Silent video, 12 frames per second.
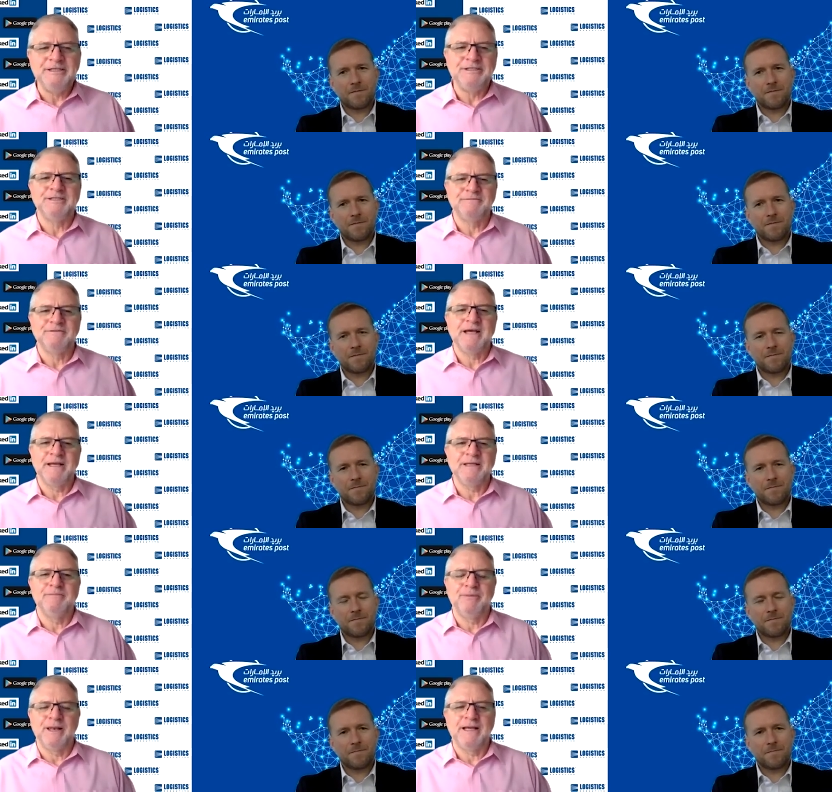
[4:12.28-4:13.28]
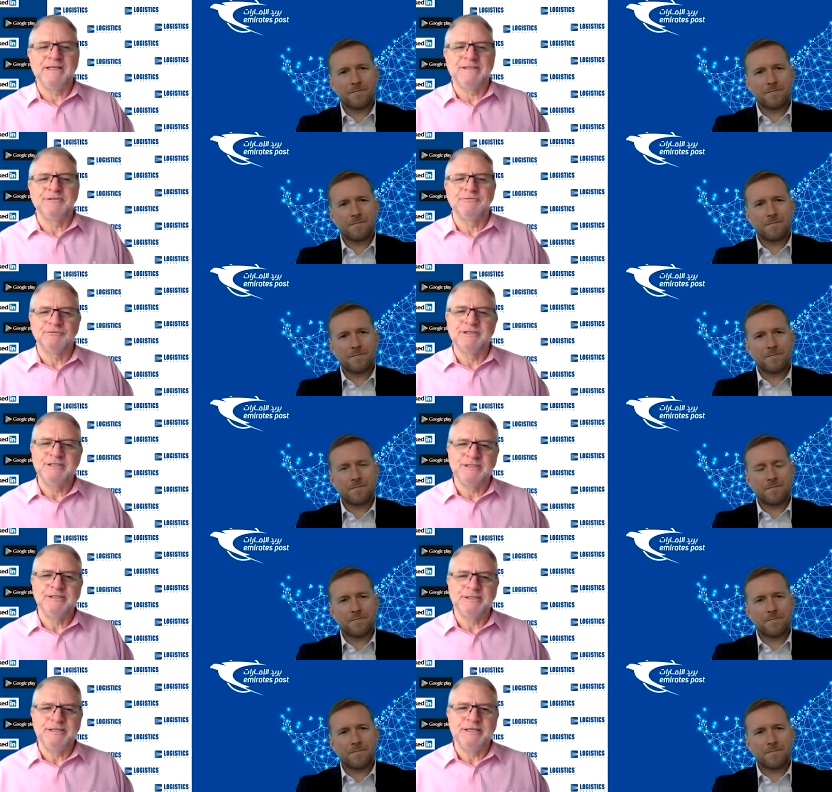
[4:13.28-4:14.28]
Speaker 1: have taken place in
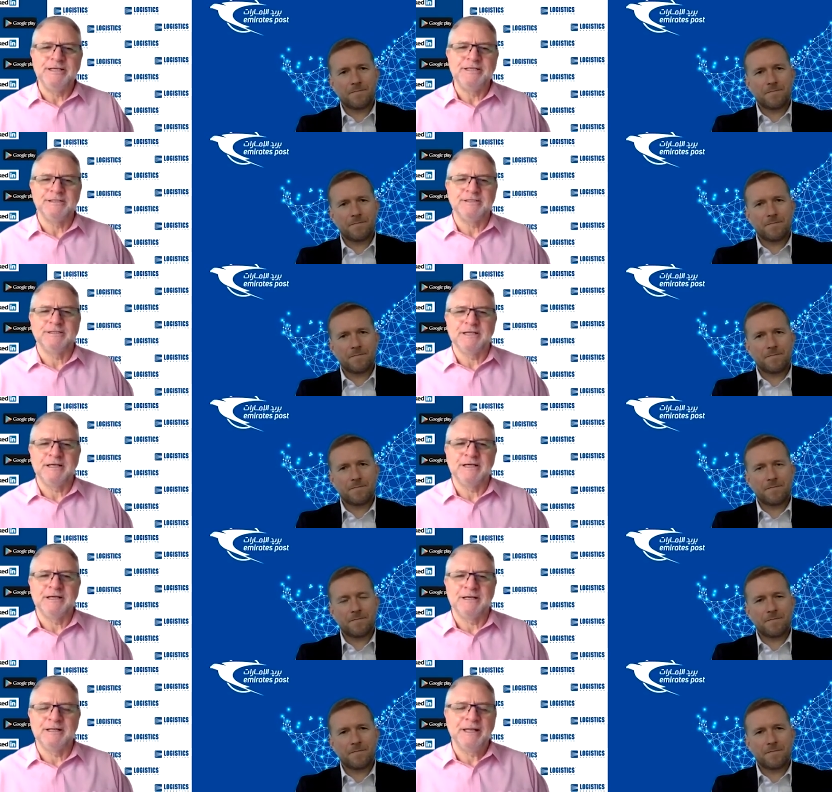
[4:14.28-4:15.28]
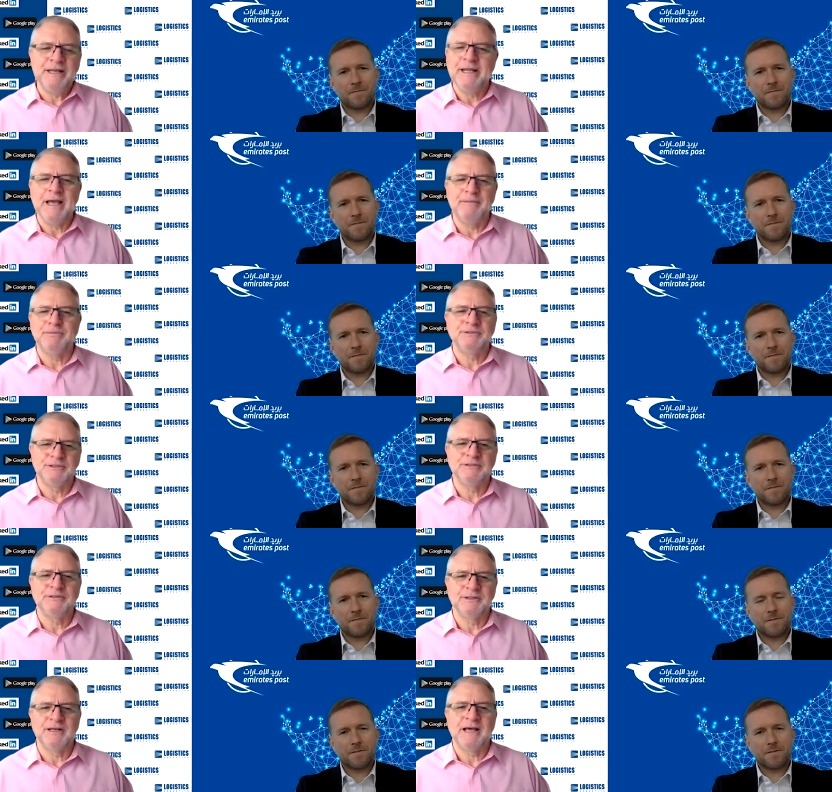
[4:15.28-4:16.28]
recent years, uh, leading up until
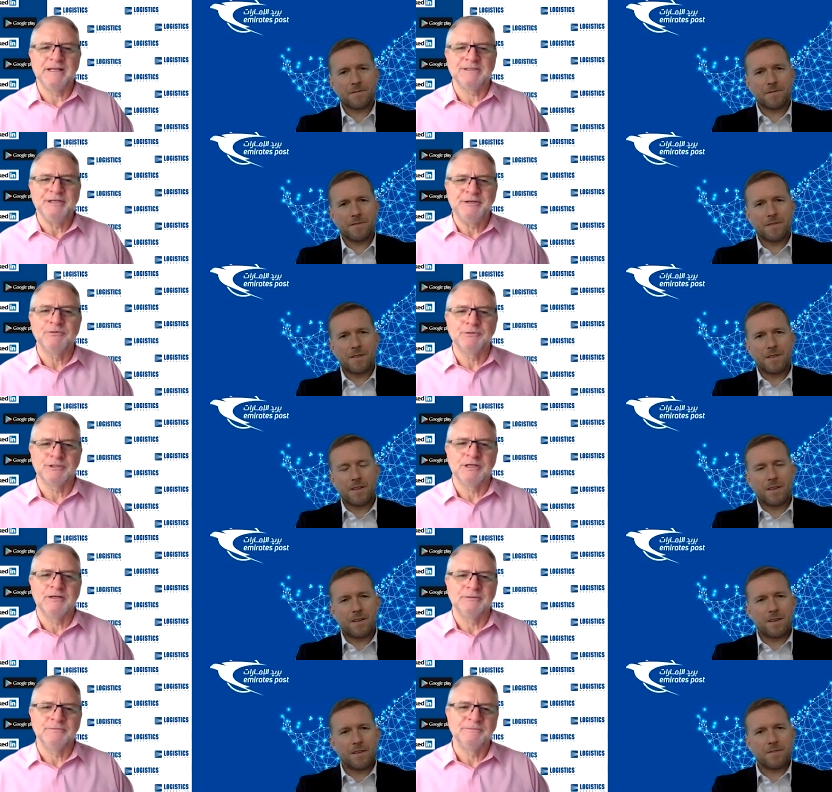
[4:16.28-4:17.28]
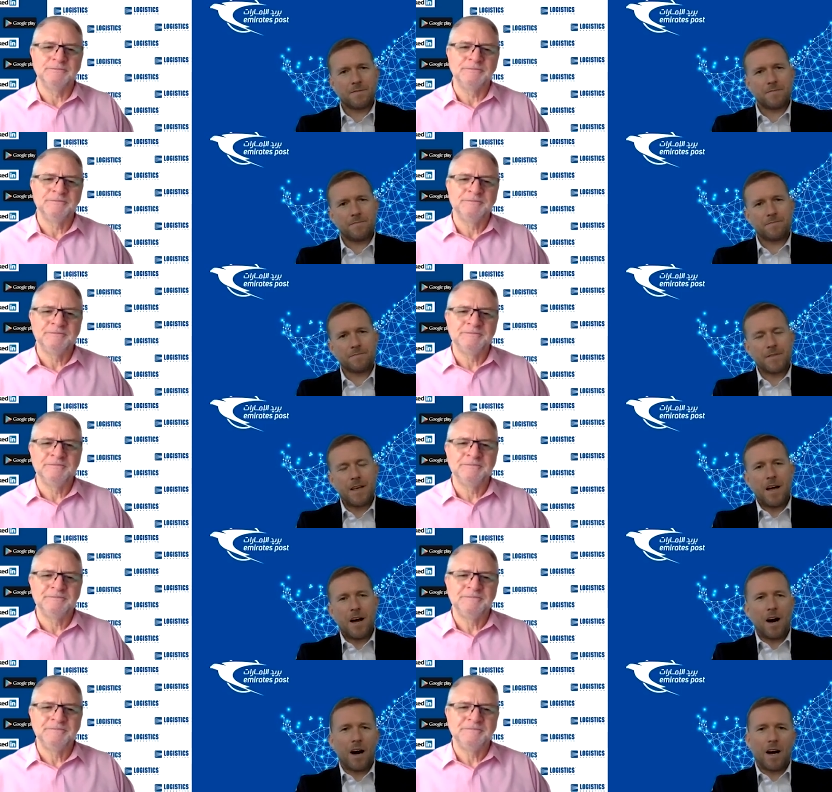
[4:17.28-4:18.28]
the last year or so?
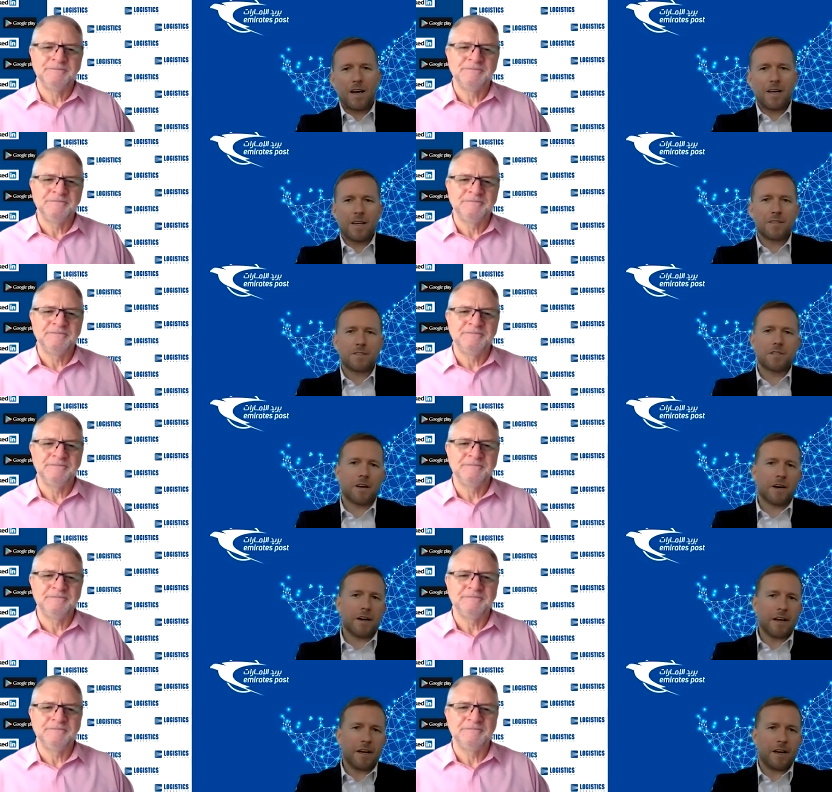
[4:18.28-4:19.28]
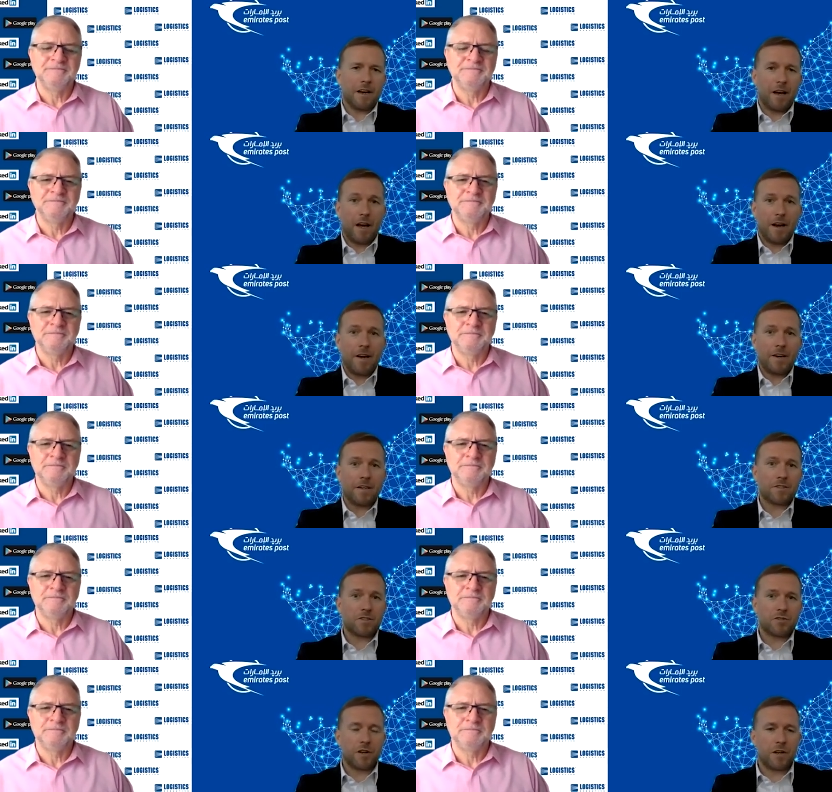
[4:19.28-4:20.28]
Speaker 2: it's uh,
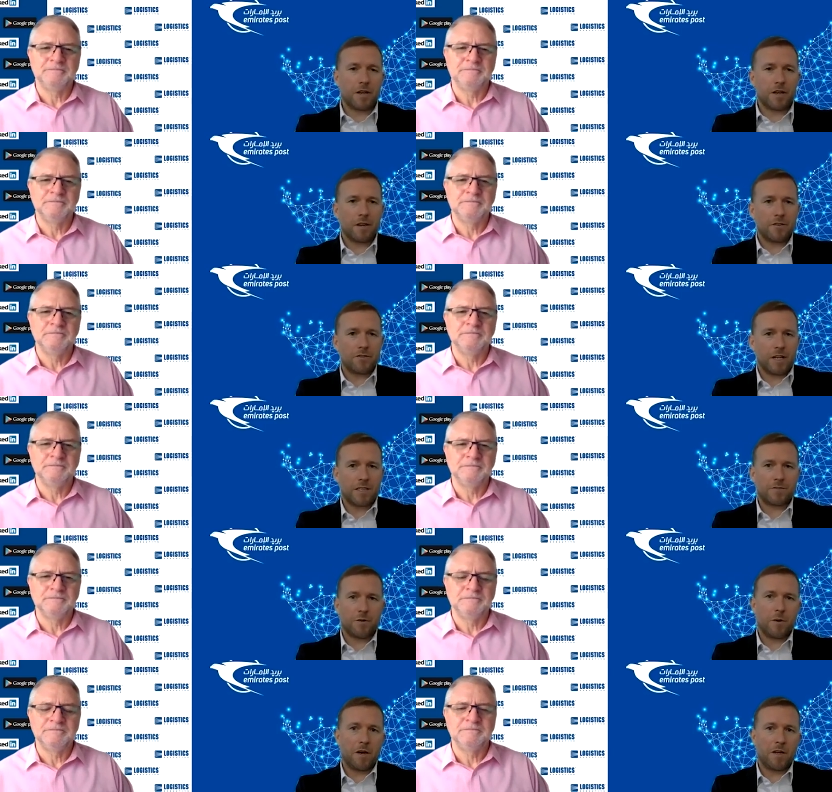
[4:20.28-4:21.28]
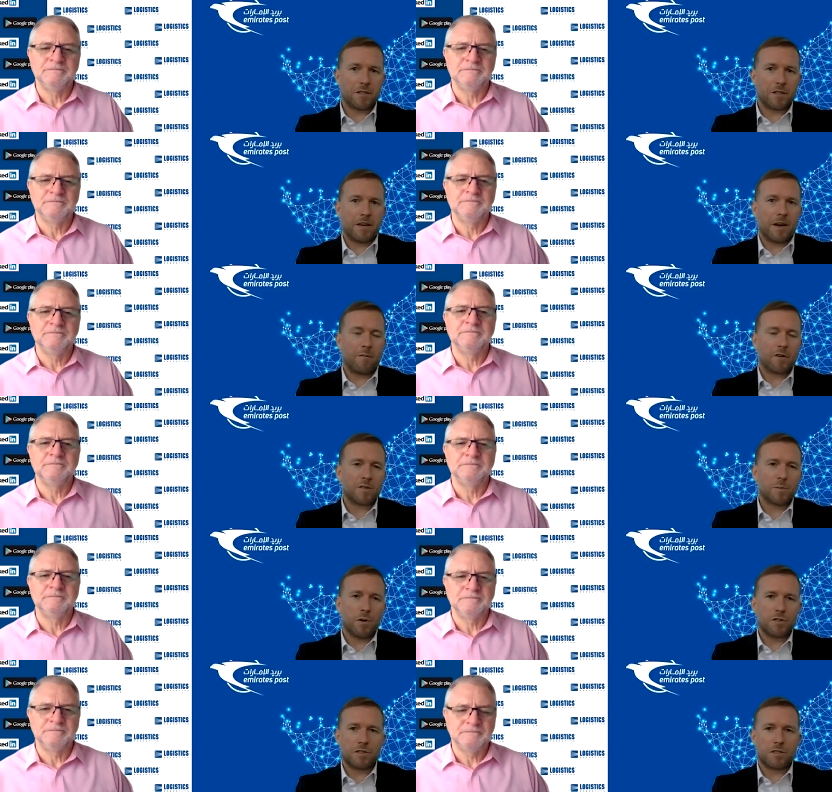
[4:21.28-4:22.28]
industry in transformation, and Emirates
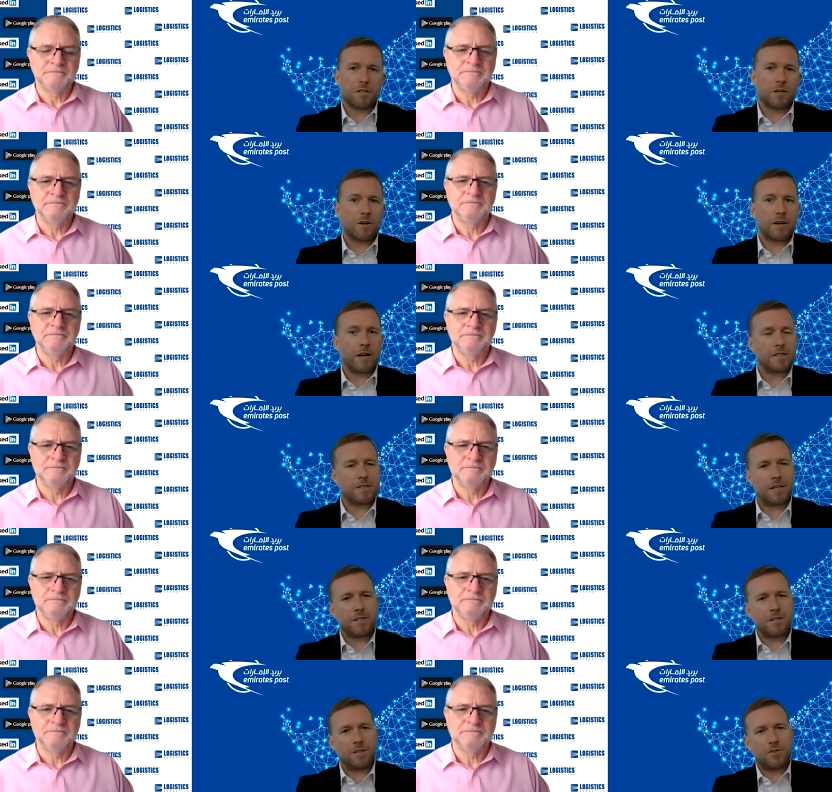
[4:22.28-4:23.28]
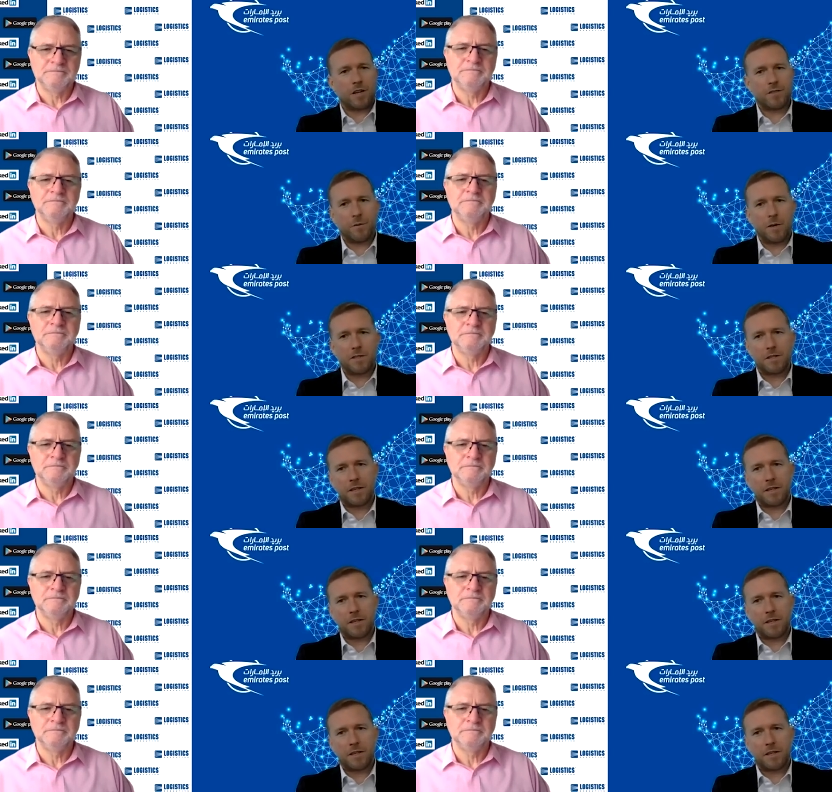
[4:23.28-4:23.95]
Post is an organisation in transformation.